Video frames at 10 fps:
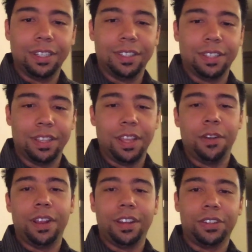so they
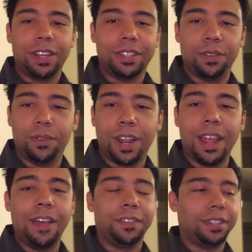were interested in what I
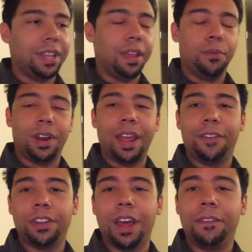have to say, what I
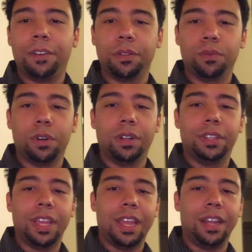have to offer to the
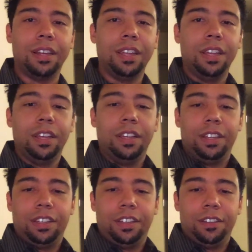world, and
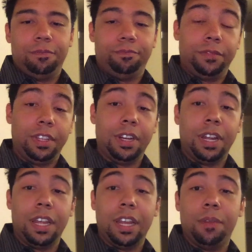here
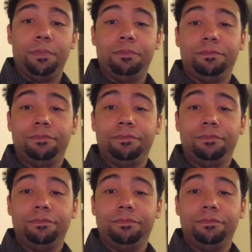I am,